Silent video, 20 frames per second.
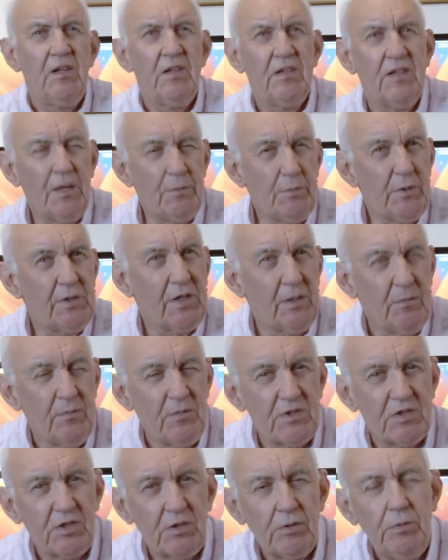Now we
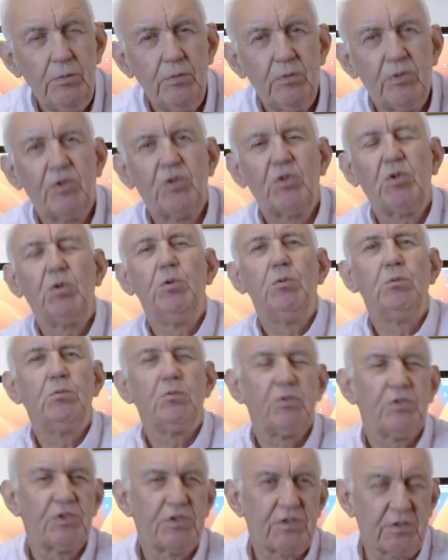come to
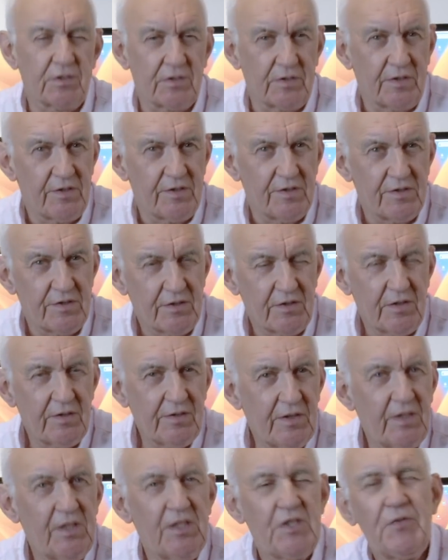call signs, and I
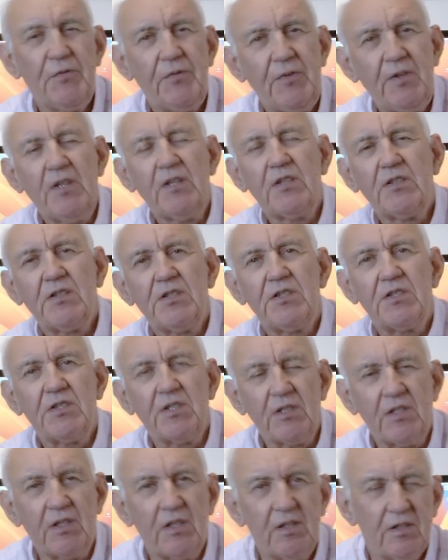think it's fair to
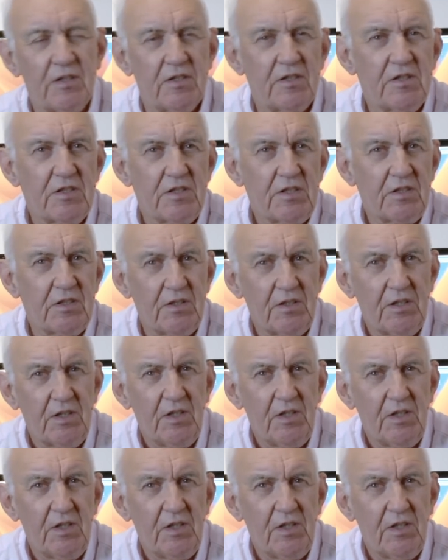say that uh,